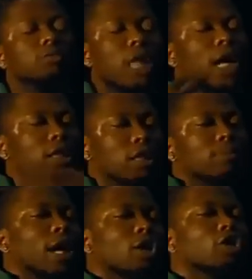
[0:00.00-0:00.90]
me, now I say,
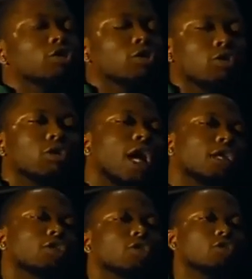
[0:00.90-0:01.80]
man, I lost you, so that
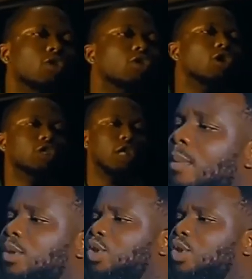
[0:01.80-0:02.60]
you go lost another.